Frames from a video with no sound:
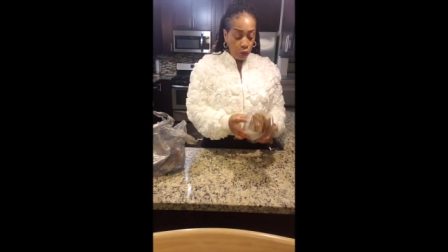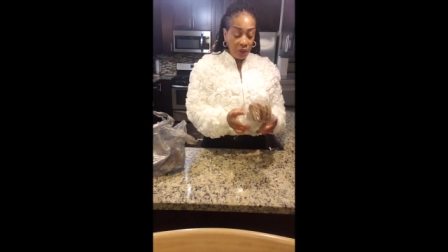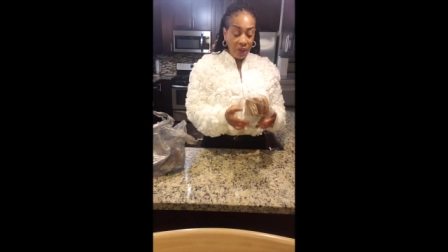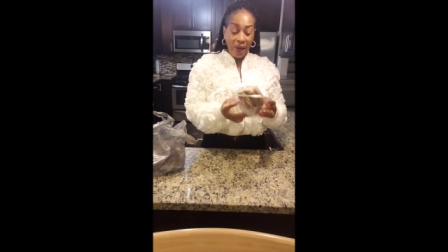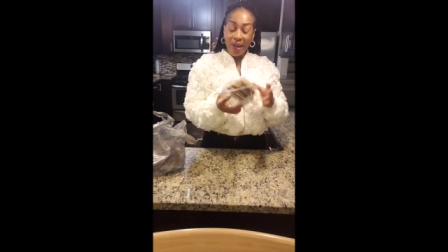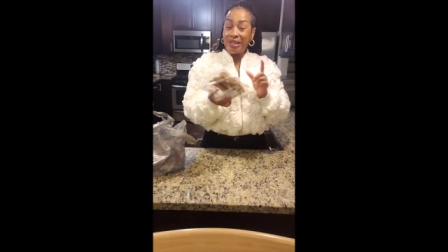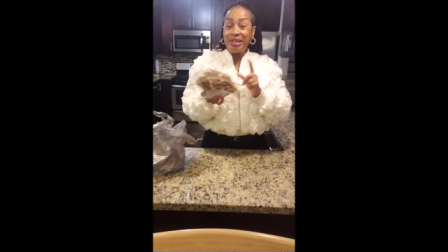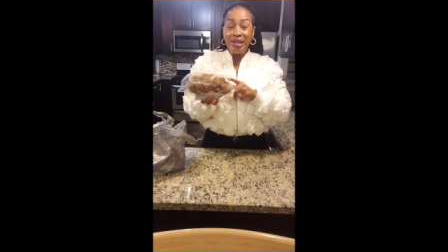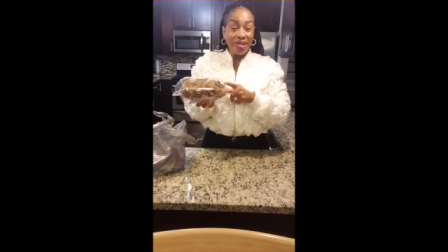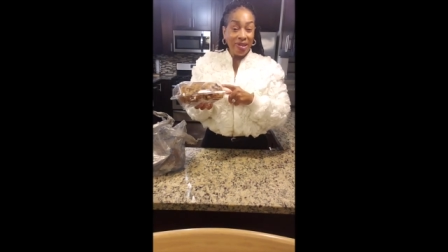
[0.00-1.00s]
but you get like
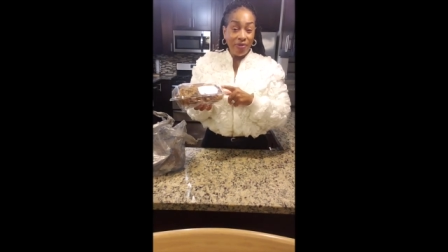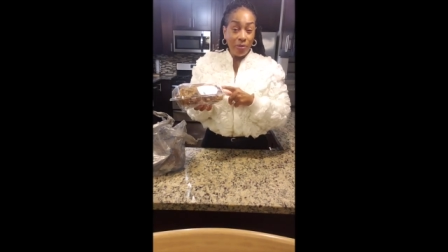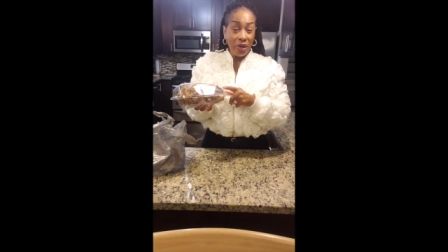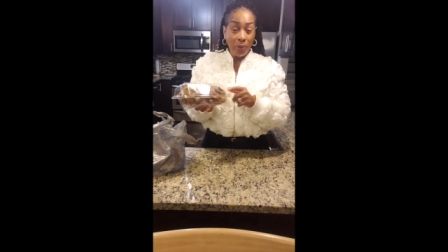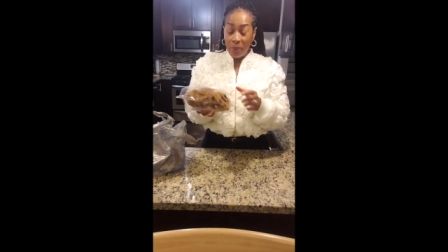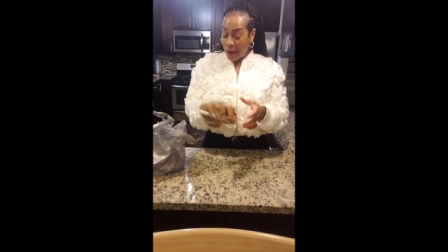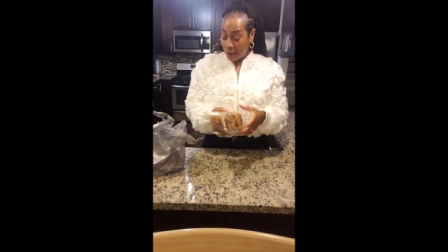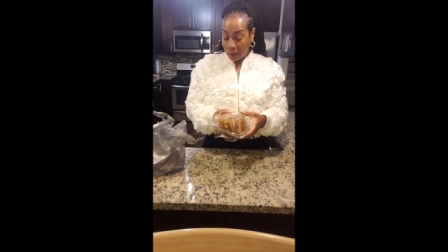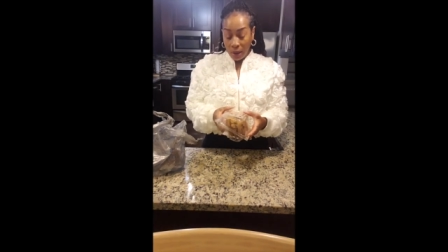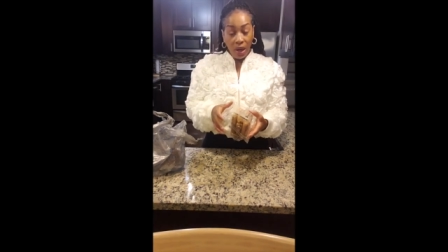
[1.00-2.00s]
6 of them in a
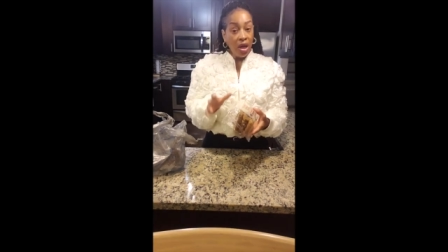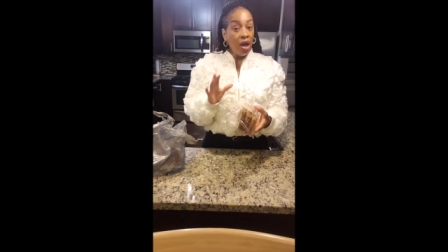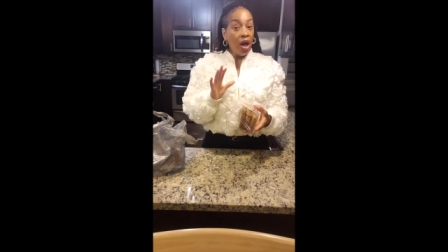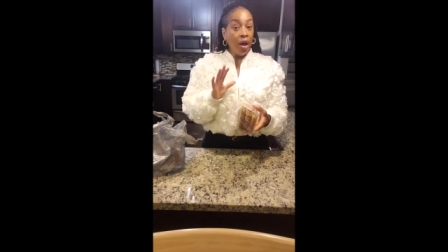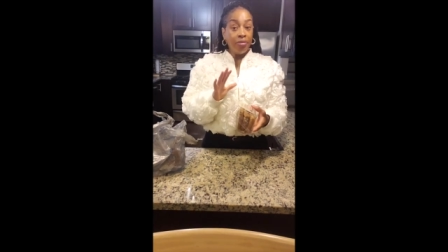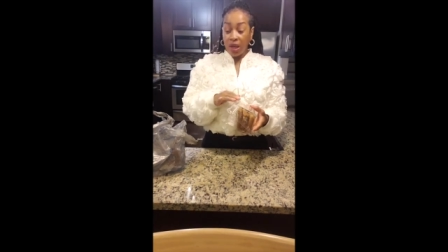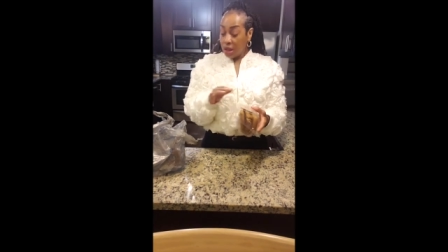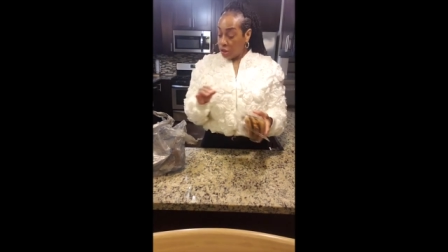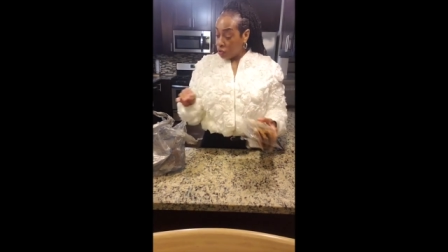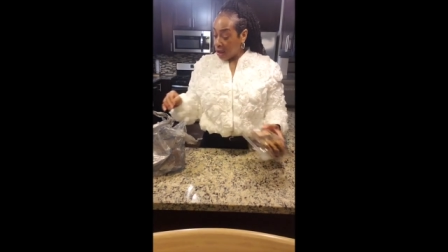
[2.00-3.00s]
pack. I'm
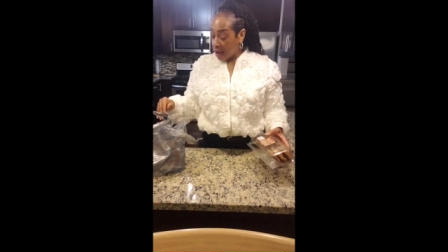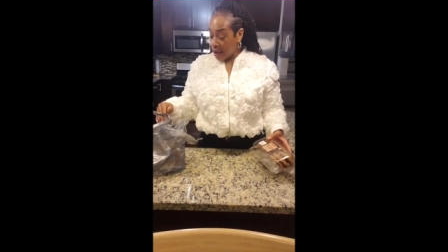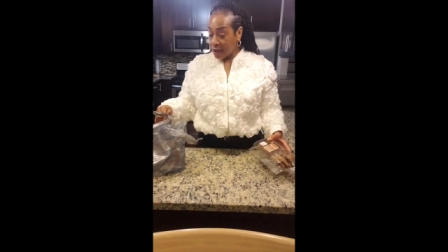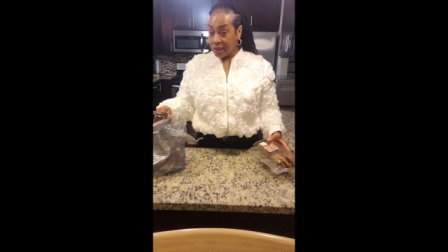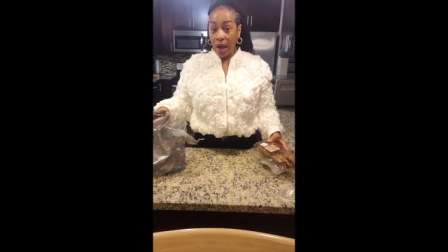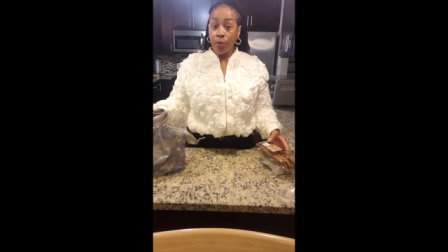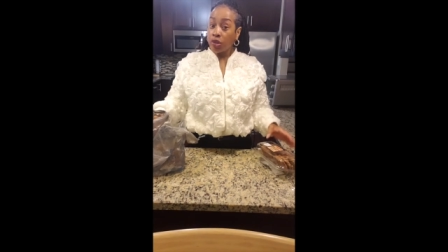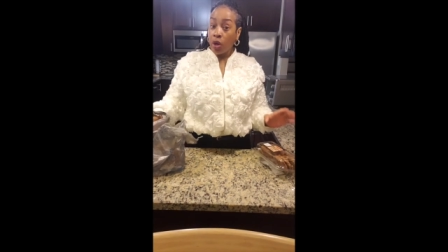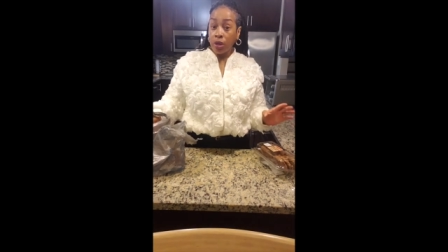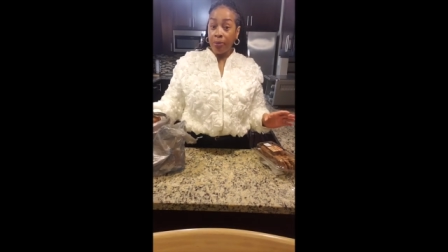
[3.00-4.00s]
telling you guys, I was
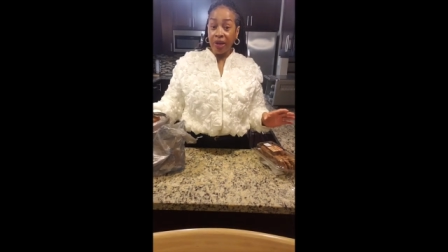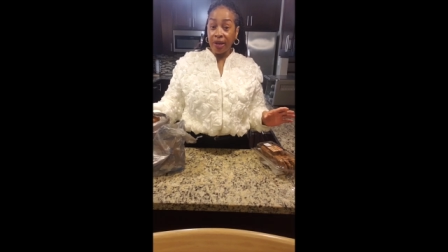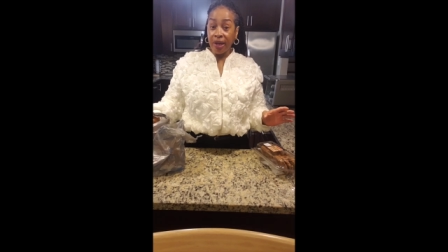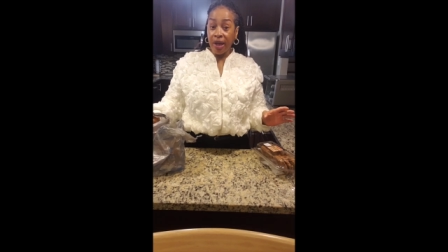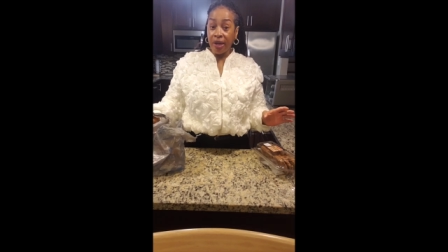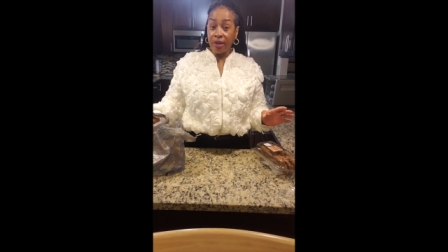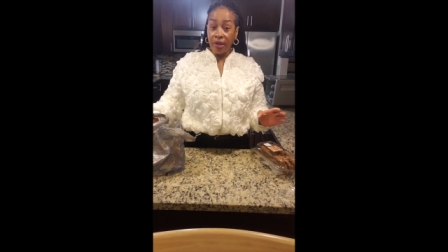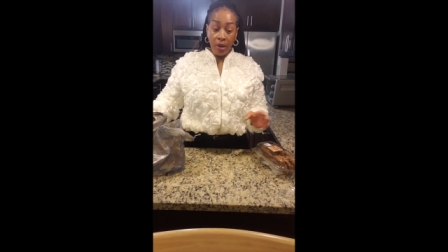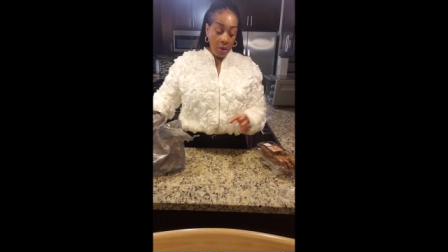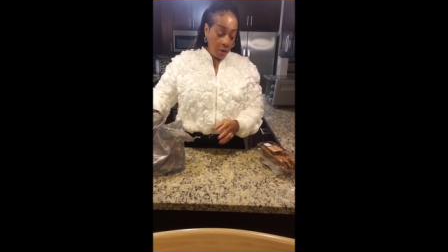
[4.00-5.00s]
gonna bake a cake,
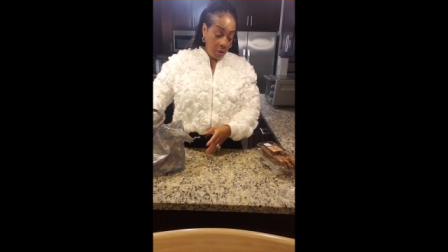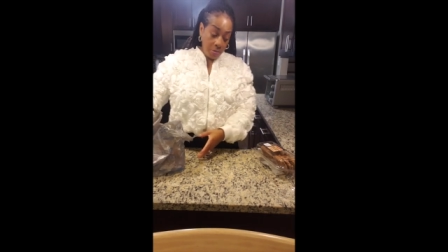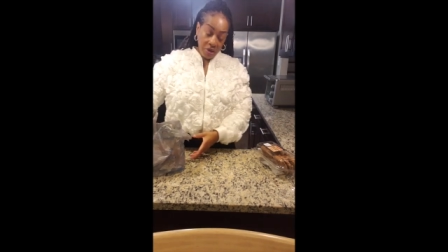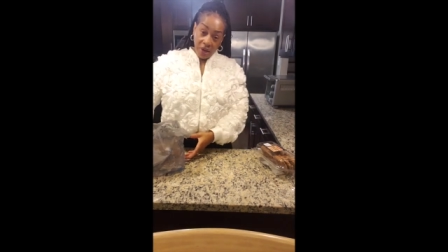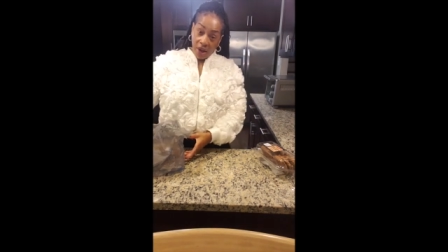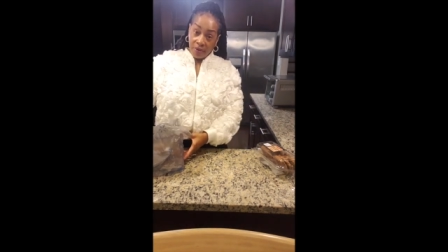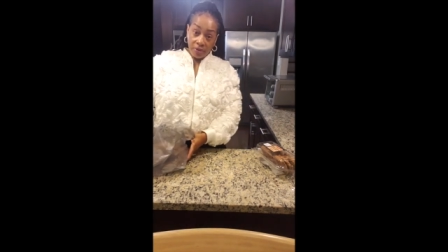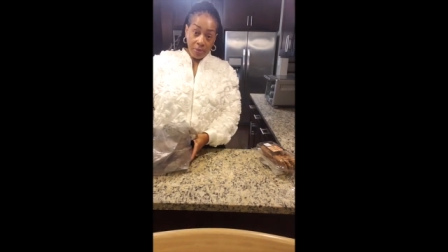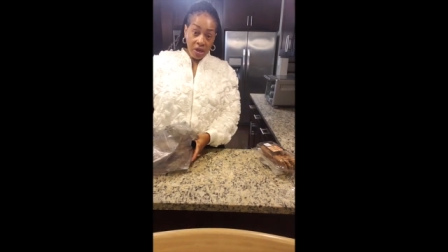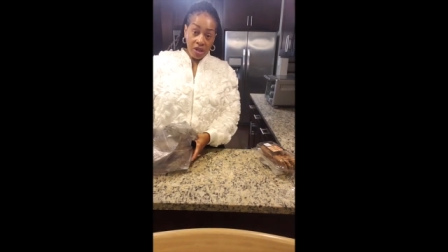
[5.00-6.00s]
but
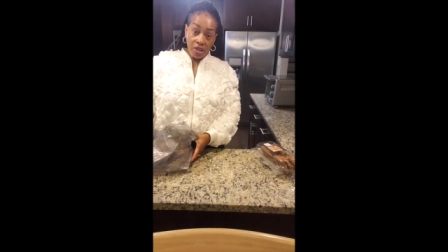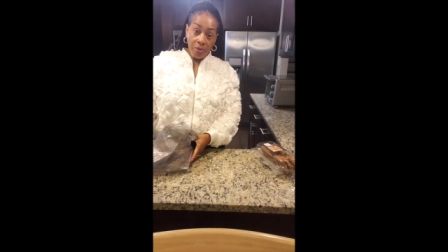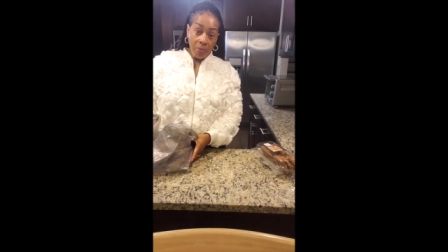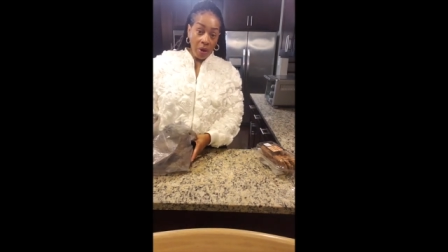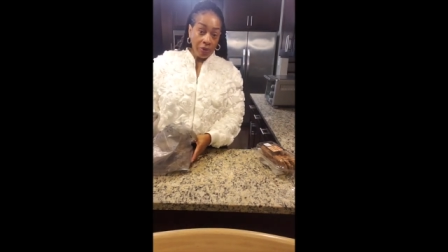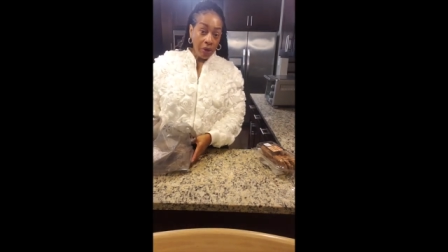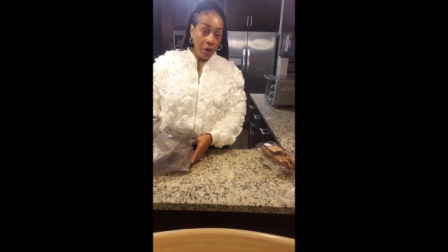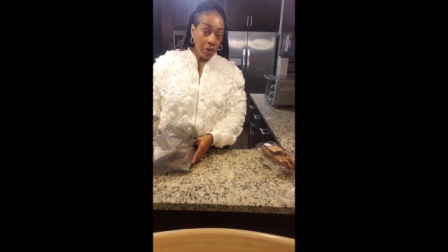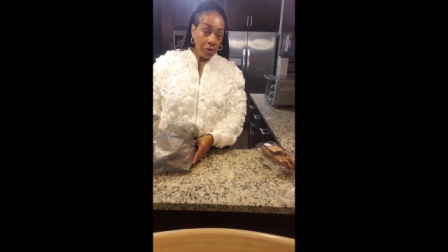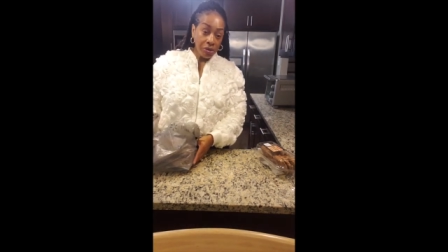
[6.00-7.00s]
after my husband bought
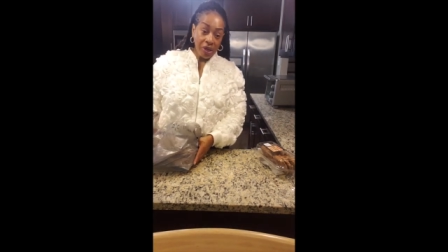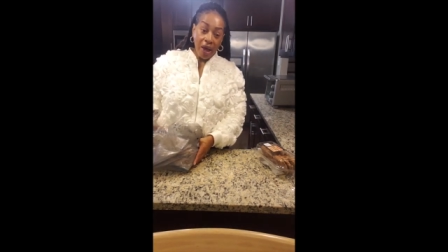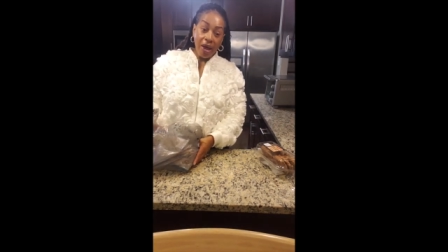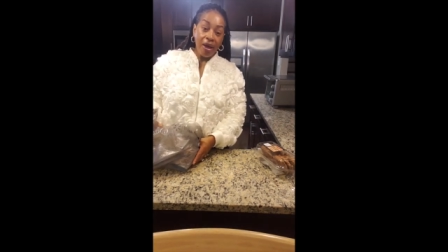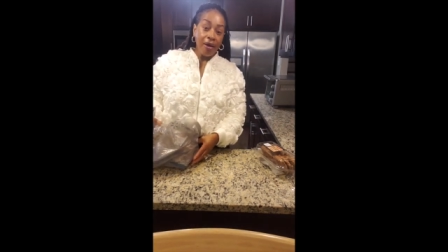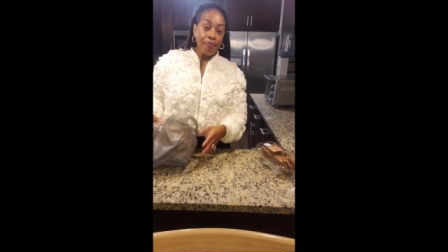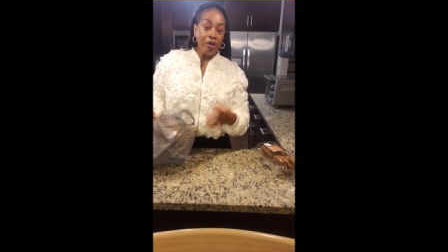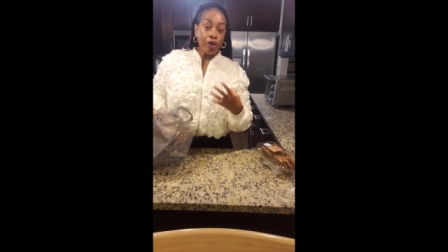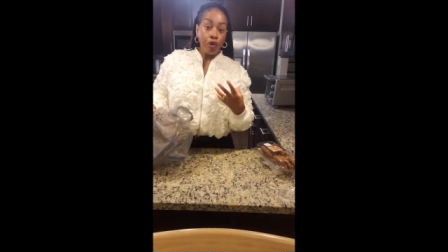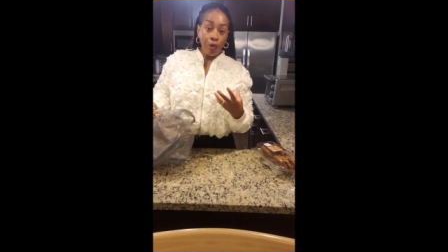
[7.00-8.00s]
those, I have
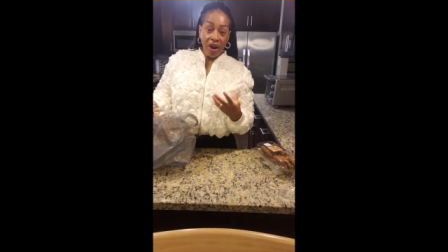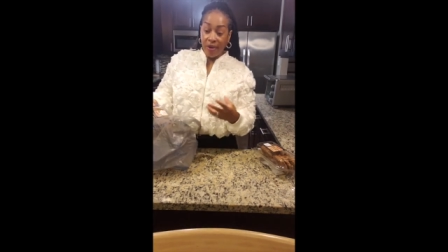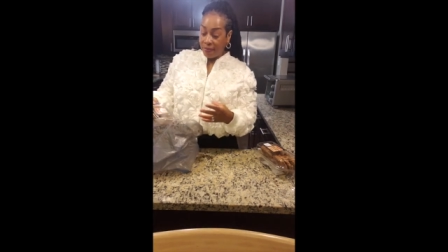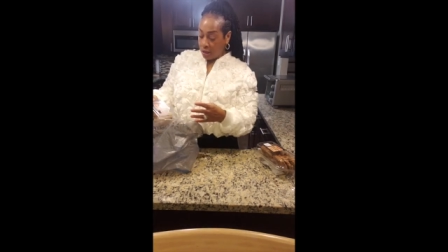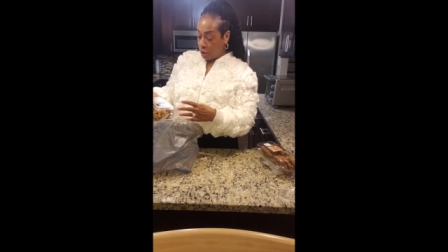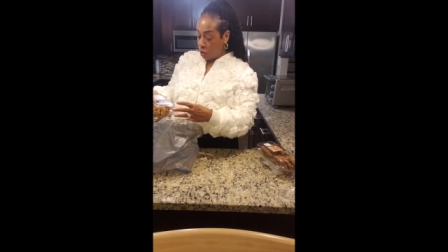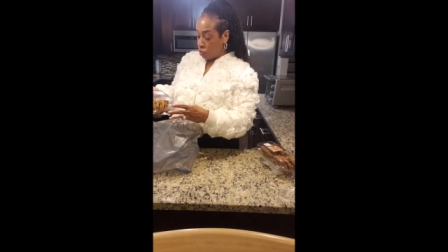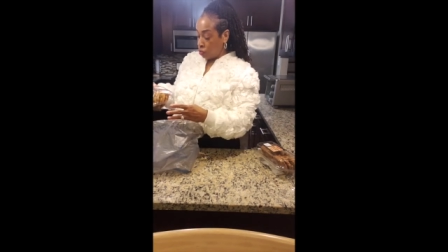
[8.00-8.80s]
been craving those.